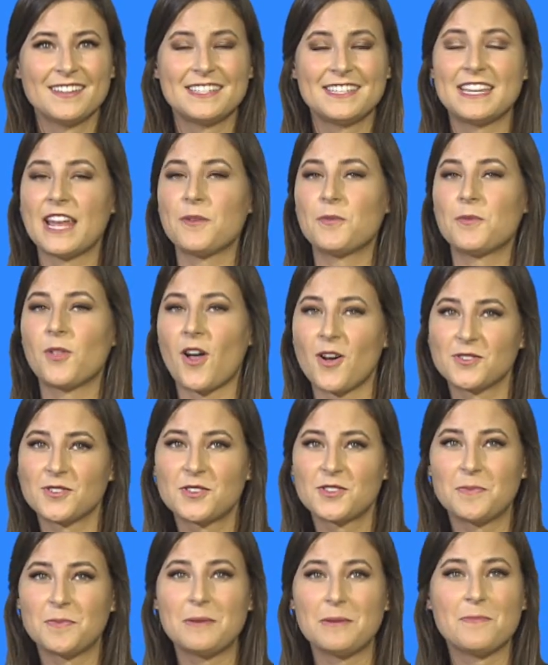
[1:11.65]
Today will
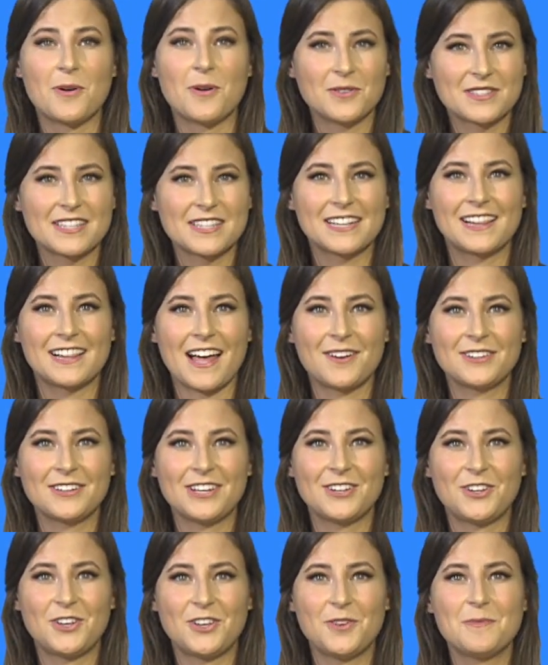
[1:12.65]
also be mostly
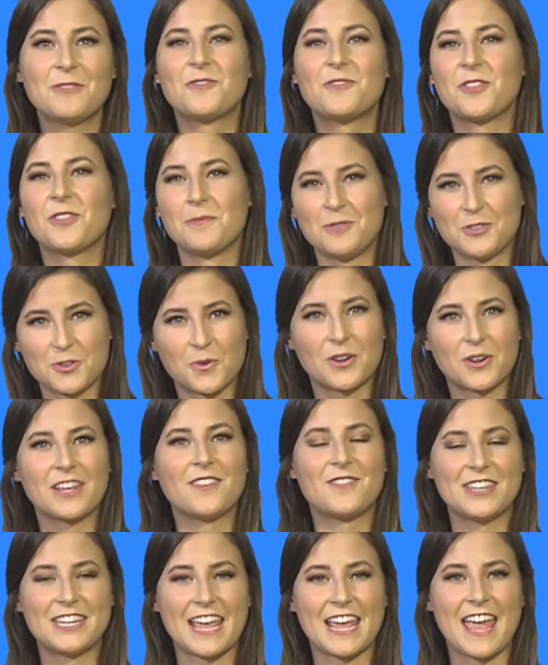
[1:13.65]
cloudy and humid for the majority
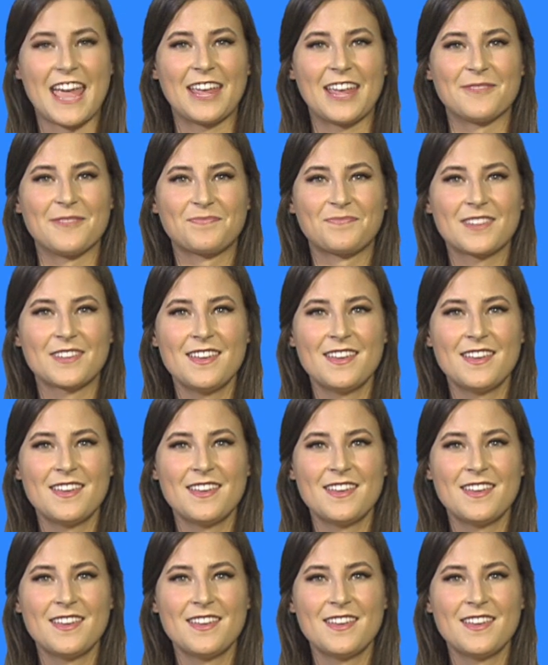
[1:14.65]
of the day.